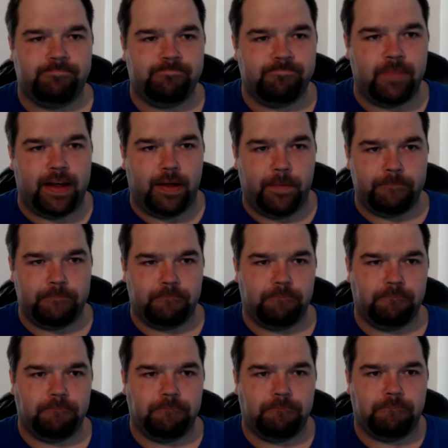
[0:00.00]
well,
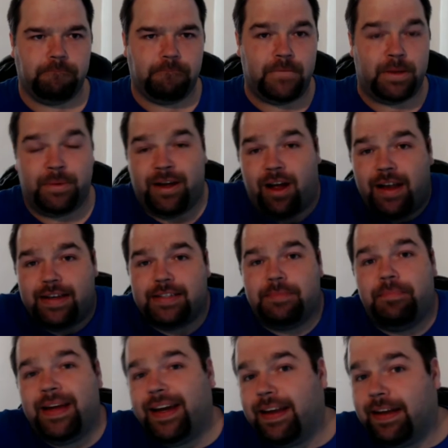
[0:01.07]
to be honest,
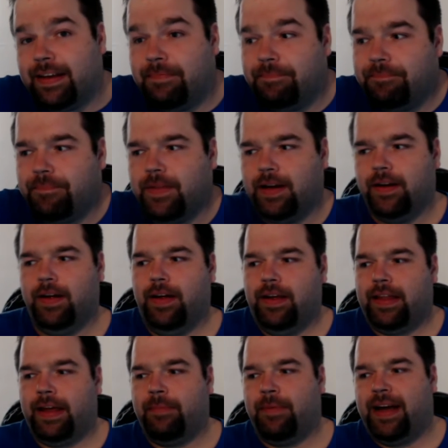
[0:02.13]
bigoted.
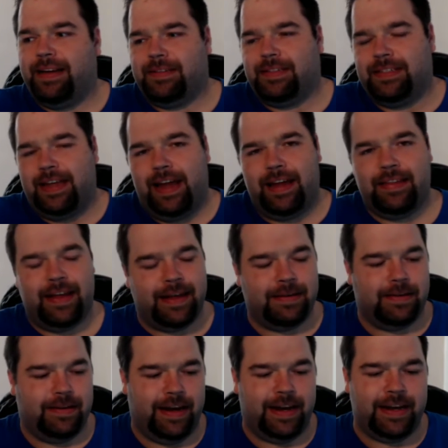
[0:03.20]
They might say
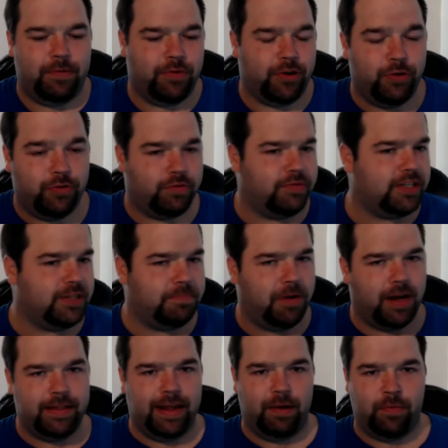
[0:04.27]
that anyone who would
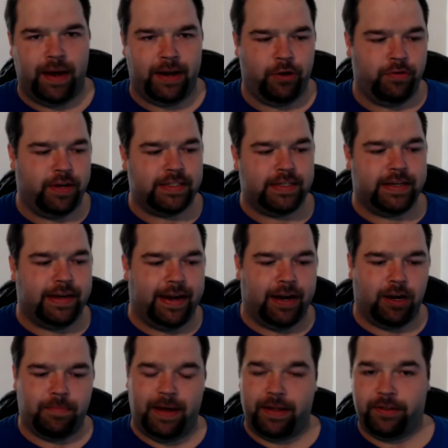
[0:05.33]
respond that way who doesn't care
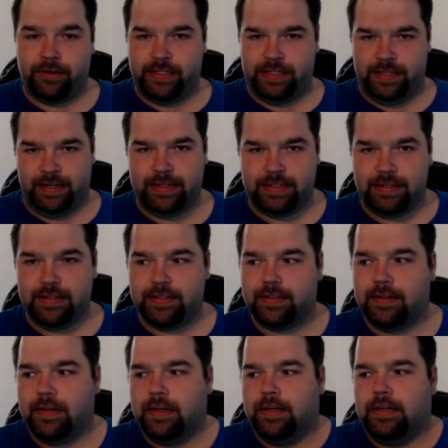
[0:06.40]
about their citizens
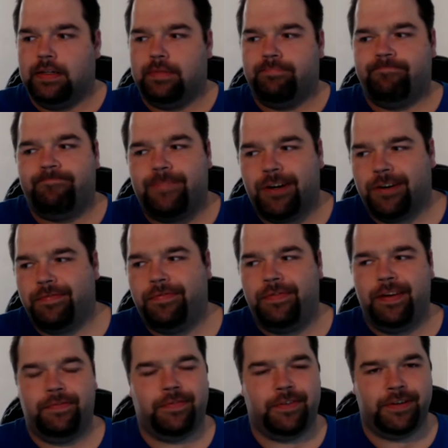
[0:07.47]
aren't
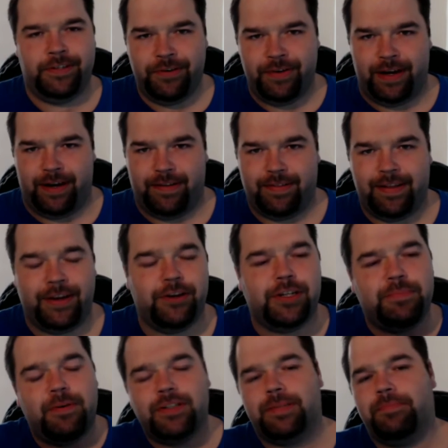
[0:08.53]
fit for duty, that you're
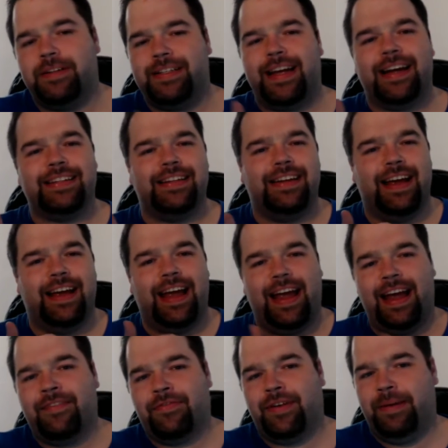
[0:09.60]
supposed to protect
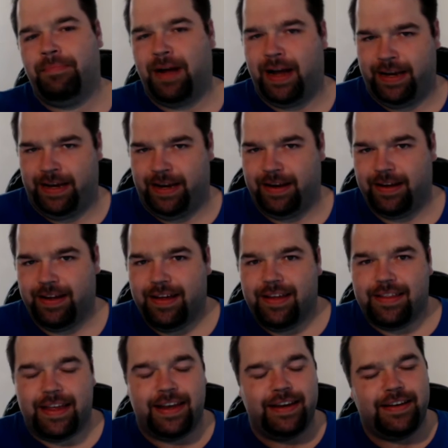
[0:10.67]
everybody,
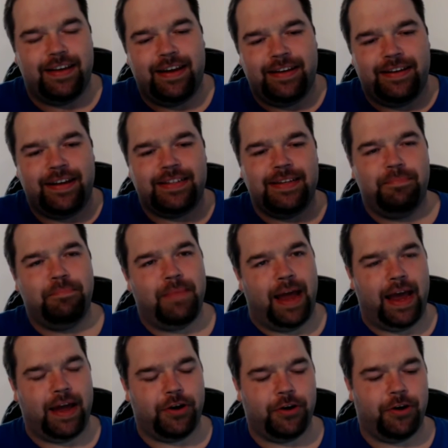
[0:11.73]
that it doesn't
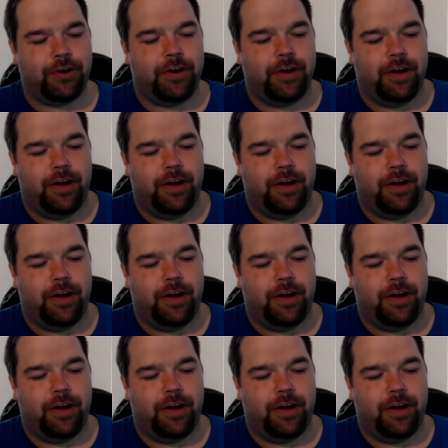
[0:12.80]
matter